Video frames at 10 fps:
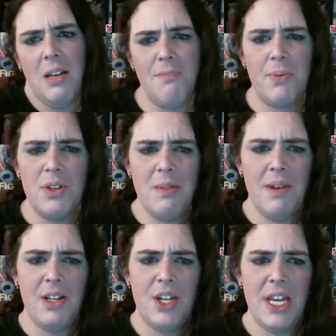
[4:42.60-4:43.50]
pretty
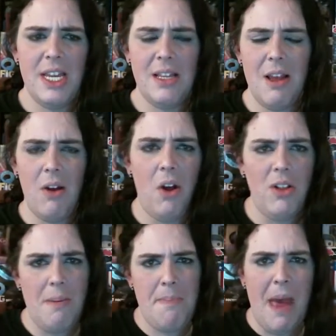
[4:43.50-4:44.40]
much all
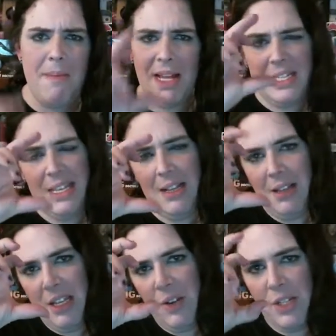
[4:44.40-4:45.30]
that Batman's little
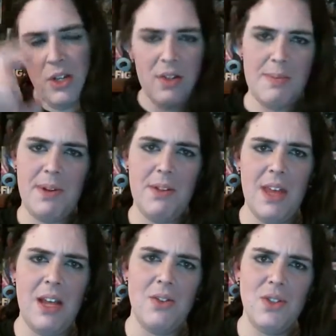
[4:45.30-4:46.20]
utility belt
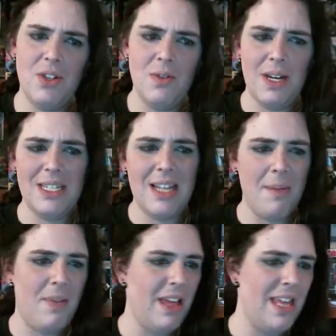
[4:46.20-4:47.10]
thing will do is
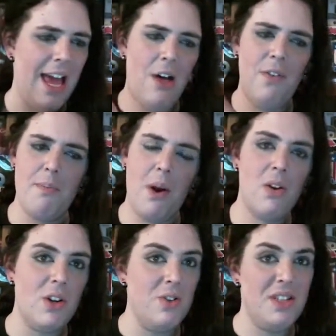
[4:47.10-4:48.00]
stop like the alpha
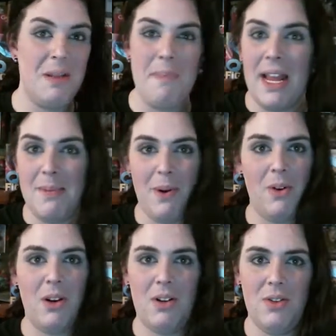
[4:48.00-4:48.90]
particles and the beta
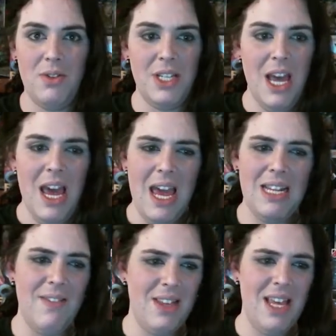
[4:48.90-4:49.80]
particles, and
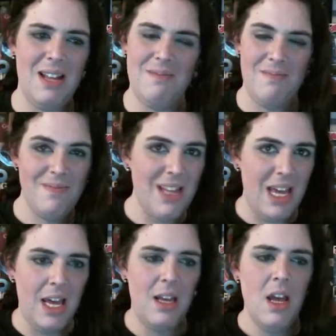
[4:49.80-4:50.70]
even then,
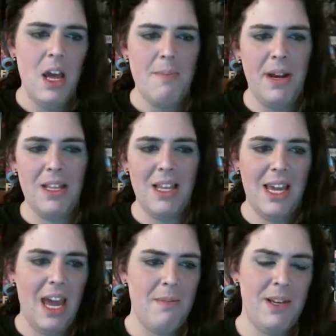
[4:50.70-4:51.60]
But the
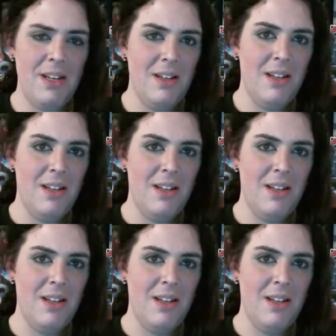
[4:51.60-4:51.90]
gamma